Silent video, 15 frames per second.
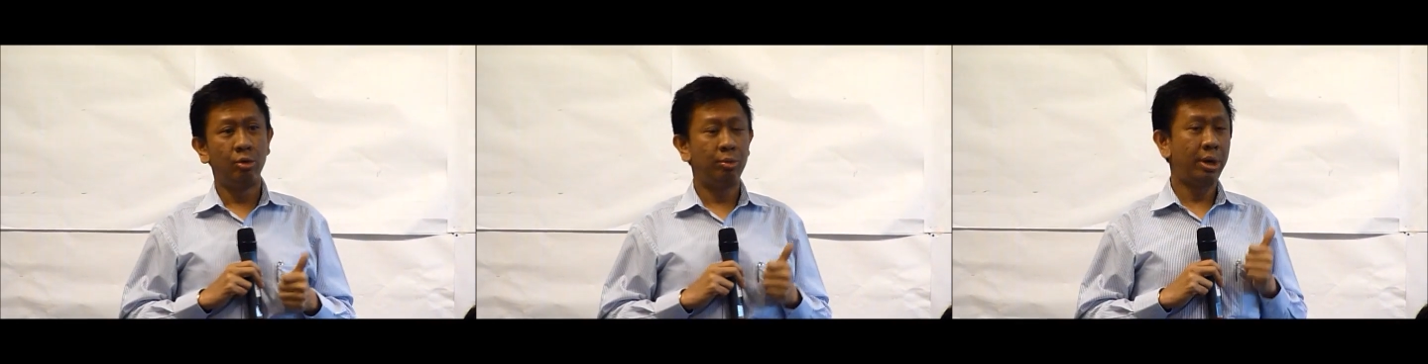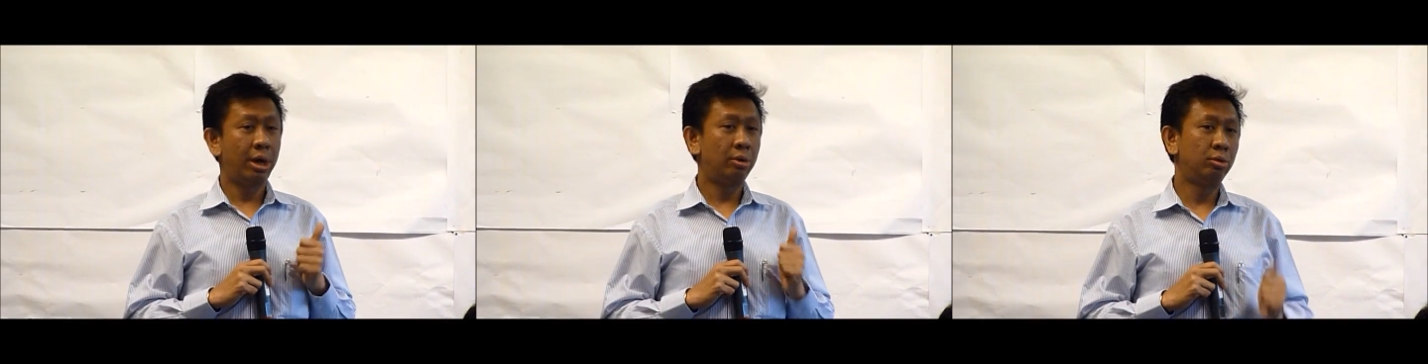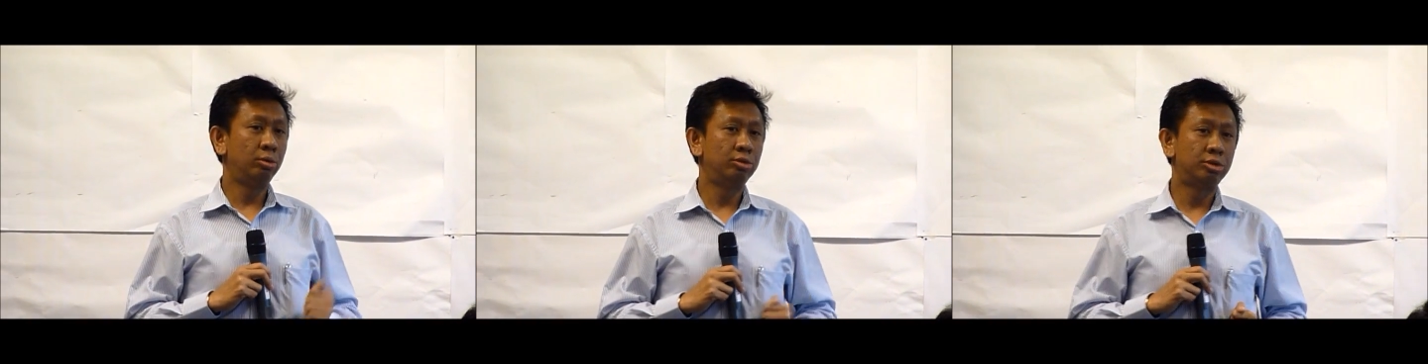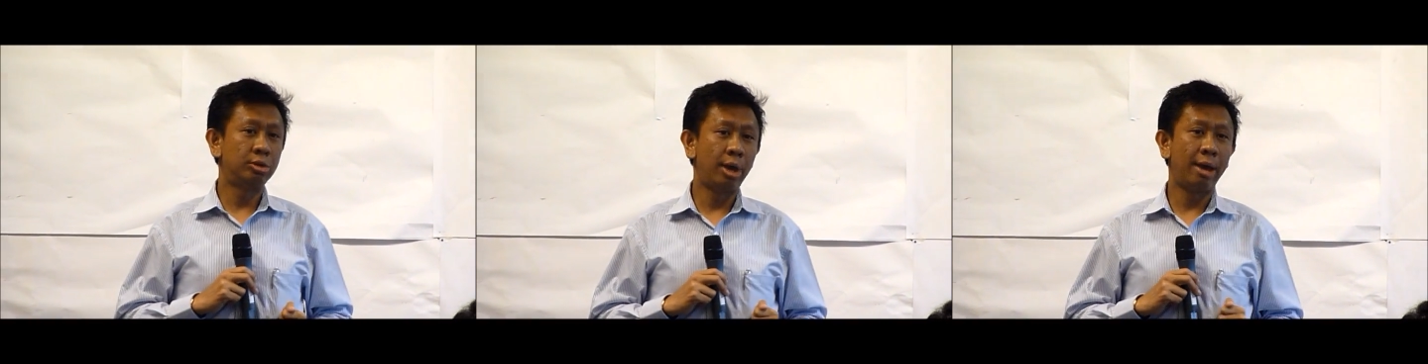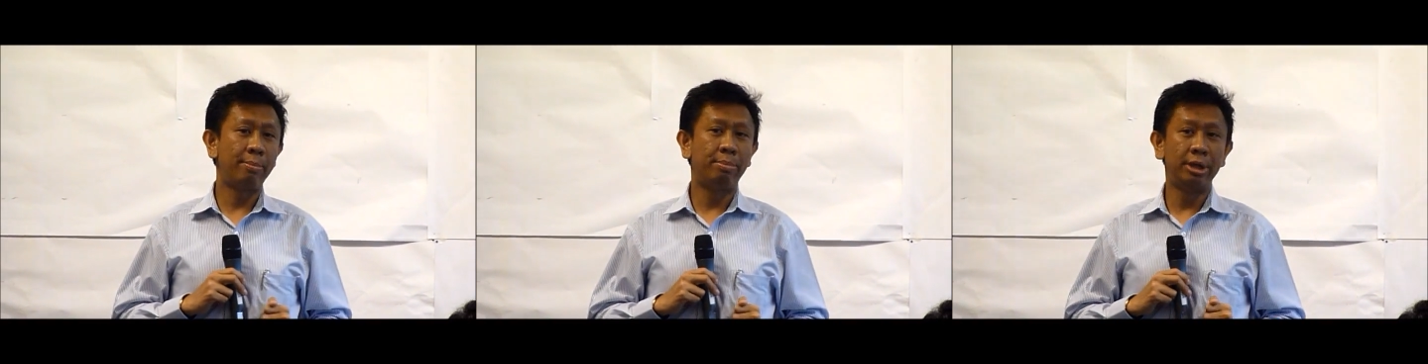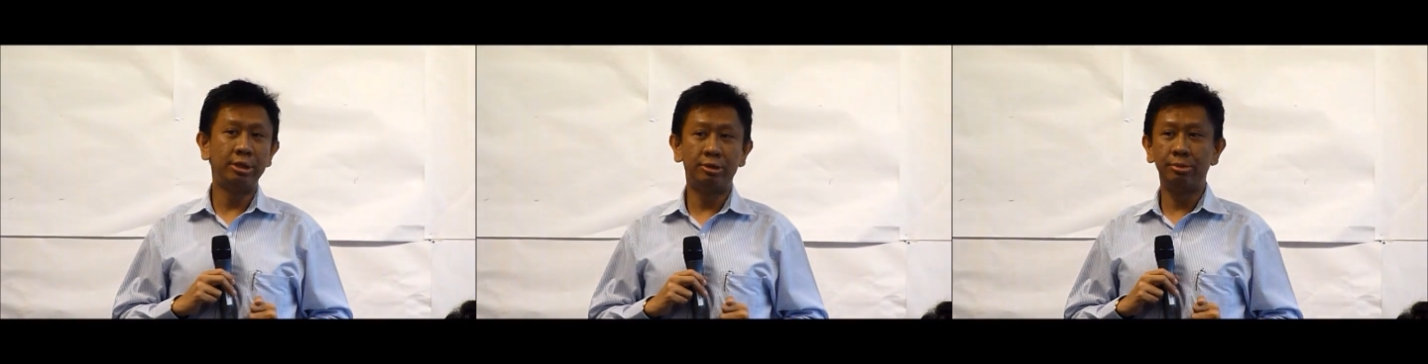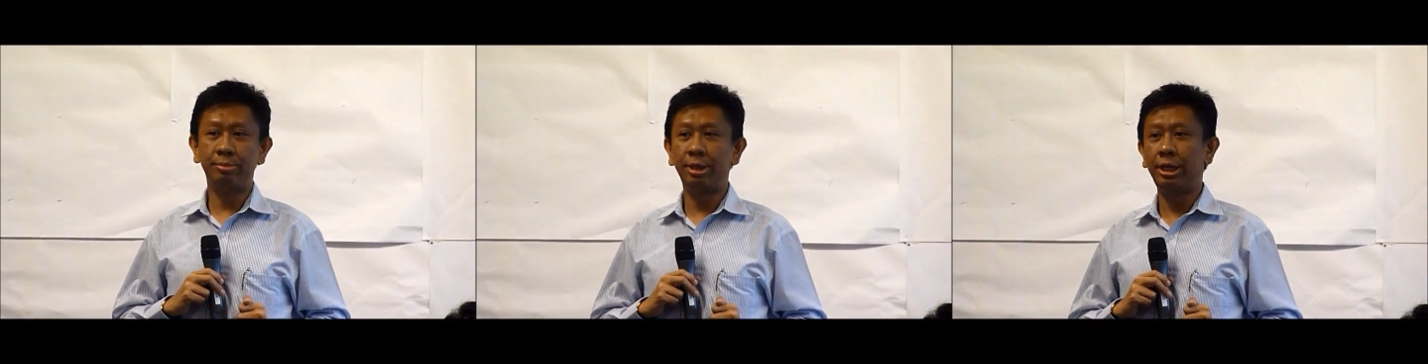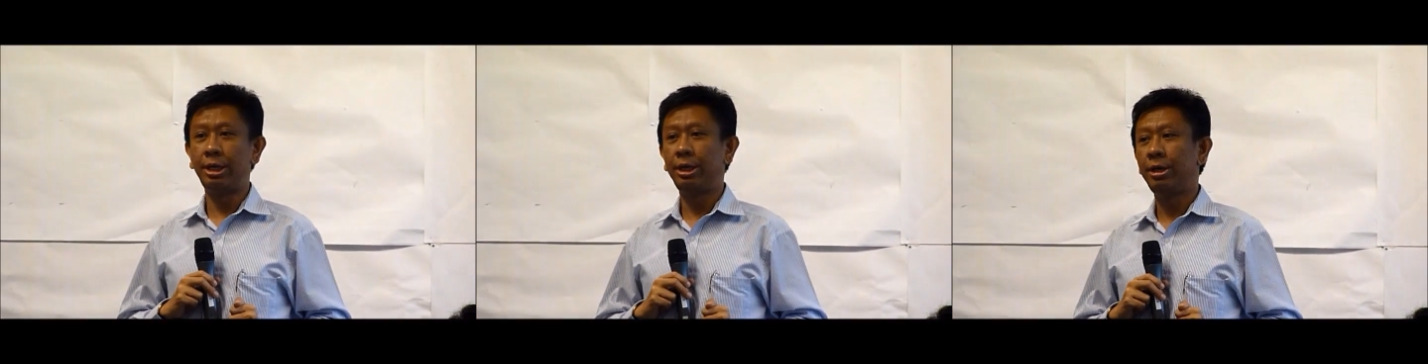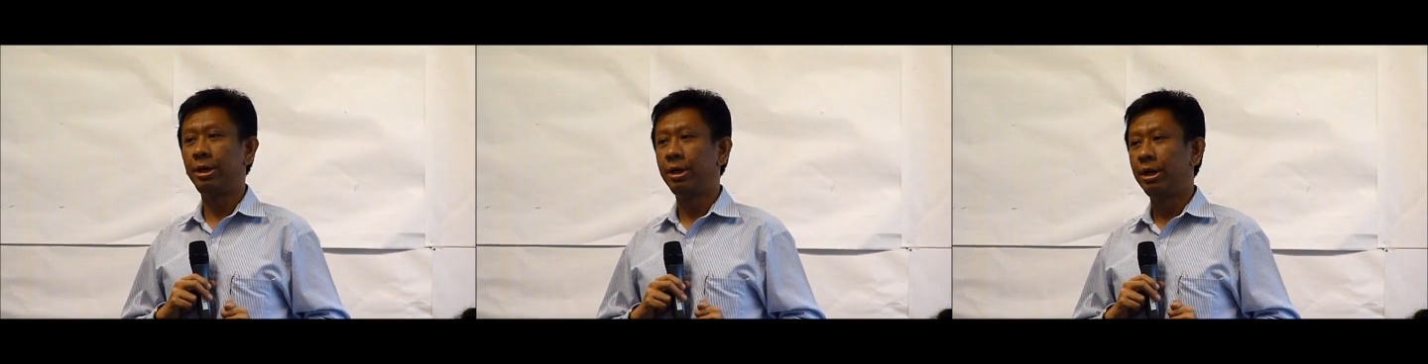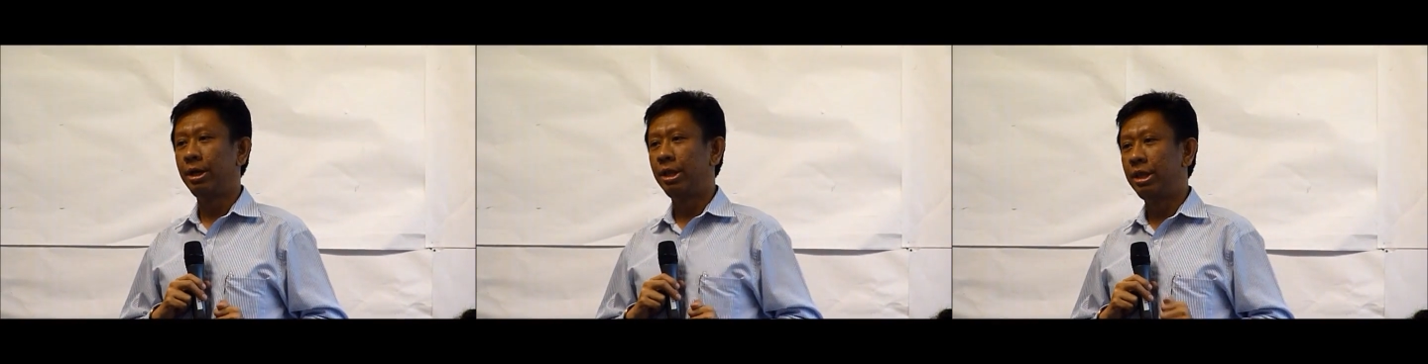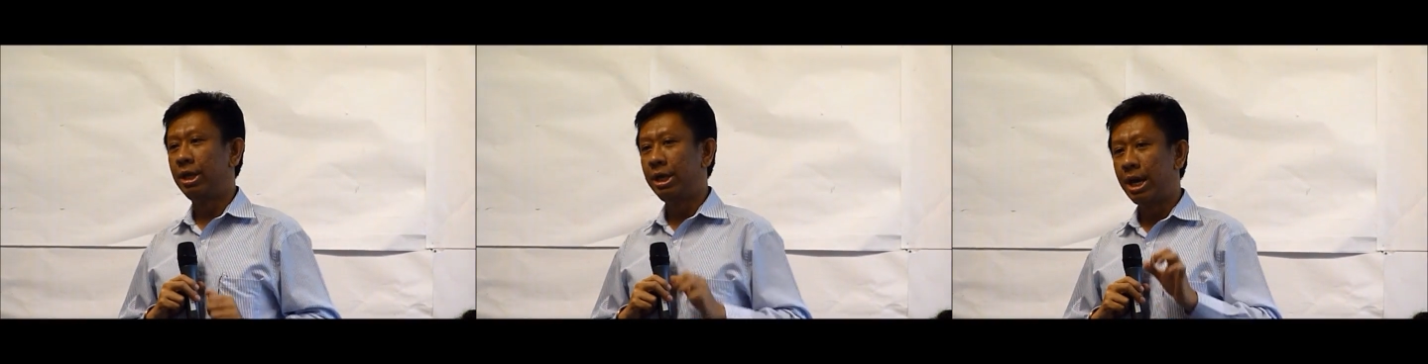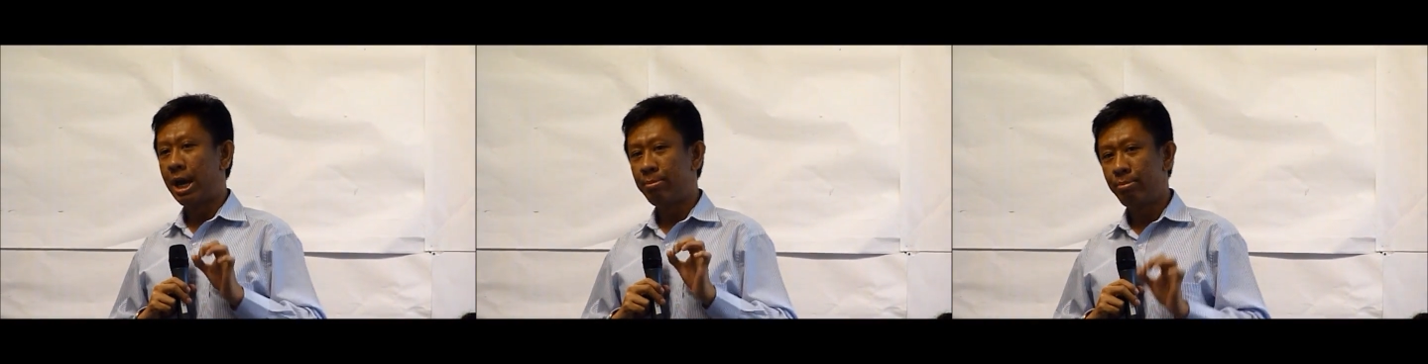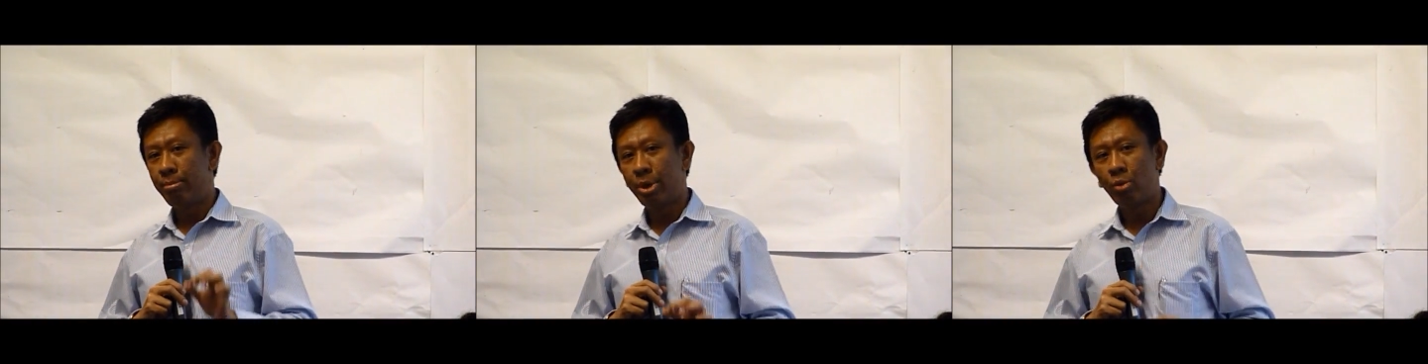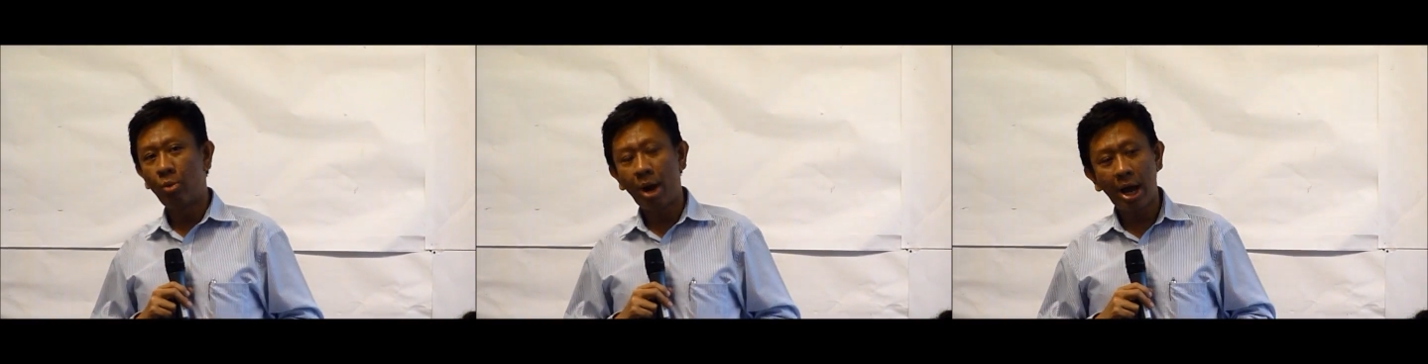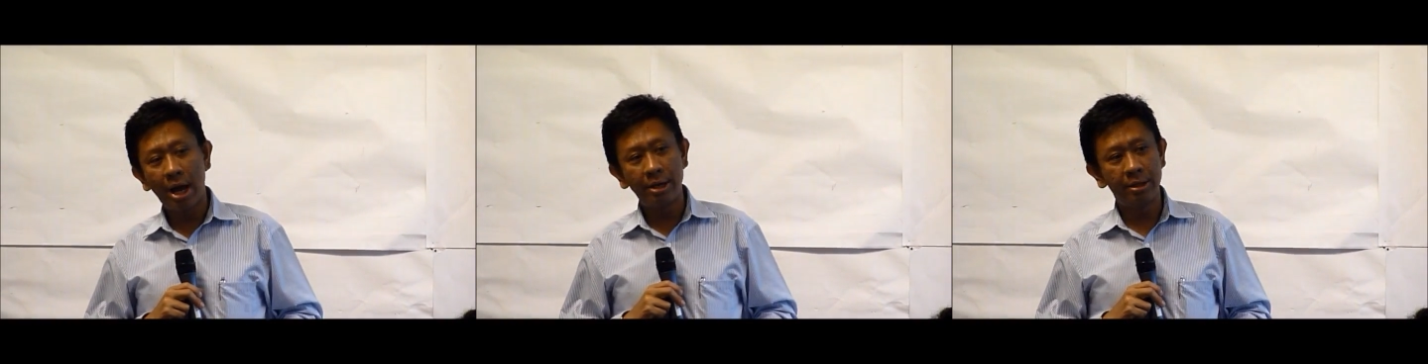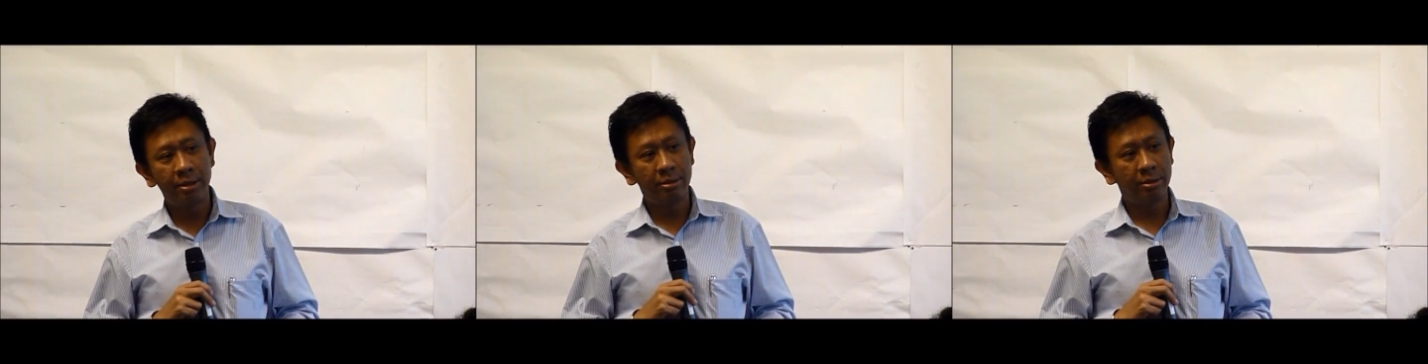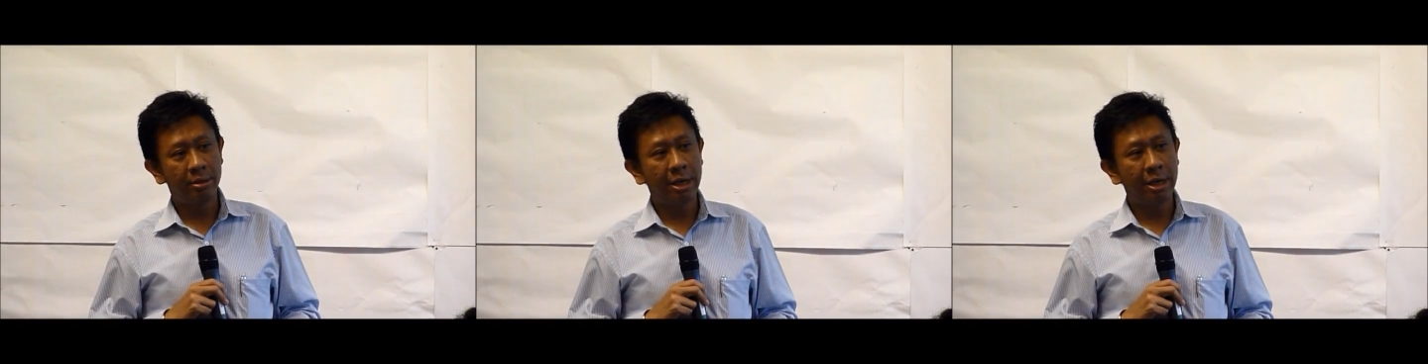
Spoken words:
We are also happen to be the number 1